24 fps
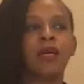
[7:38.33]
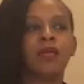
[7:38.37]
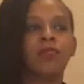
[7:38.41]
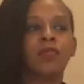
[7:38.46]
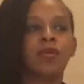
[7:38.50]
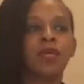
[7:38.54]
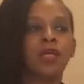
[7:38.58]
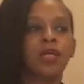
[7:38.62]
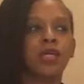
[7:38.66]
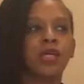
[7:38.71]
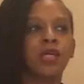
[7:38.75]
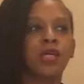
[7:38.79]

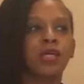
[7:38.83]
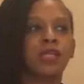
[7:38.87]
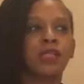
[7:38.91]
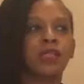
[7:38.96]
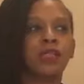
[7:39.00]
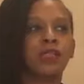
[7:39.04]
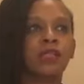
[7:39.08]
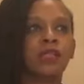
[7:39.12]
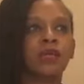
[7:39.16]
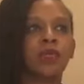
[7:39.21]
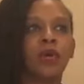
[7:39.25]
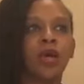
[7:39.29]

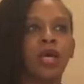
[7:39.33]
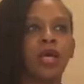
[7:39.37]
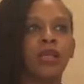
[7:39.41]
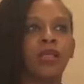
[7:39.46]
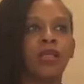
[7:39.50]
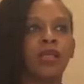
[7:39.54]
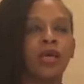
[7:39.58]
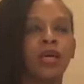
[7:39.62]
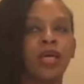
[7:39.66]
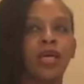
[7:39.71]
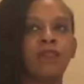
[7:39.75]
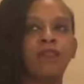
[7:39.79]
because the way
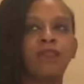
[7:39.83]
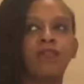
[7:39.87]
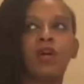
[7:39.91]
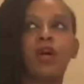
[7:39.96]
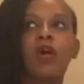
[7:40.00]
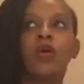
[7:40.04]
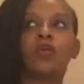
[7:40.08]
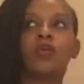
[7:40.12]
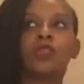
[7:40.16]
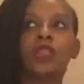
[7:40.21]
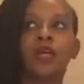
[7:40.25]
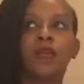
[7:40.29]
that even the
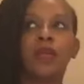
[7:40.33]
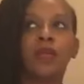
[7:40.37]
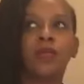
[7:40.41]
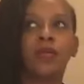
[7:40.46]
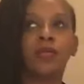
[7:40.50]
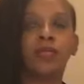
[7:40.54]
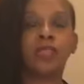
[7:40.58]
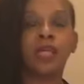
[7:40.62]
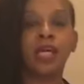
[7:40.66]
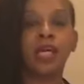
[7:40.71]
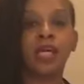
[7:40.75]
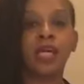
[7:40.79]
hotel that we're
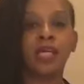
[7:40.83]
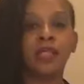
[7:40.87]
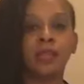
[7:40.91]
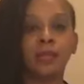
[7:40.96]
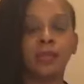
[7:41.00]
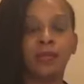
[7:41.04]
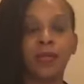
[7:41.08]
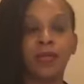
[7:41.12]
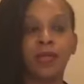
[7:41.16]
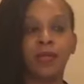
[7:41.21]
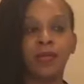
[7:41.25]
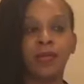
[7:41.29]
staying is a
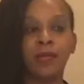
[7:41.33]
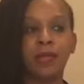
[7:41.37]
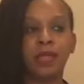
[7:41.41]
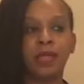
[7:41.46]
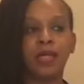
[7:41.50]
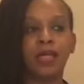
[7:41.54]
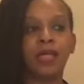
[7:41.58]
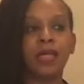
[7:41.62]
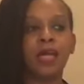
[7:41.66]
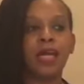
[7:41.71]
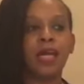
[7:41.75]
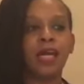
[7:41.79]

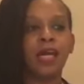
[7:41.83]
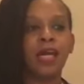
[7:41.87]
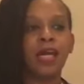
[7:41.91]
pyramid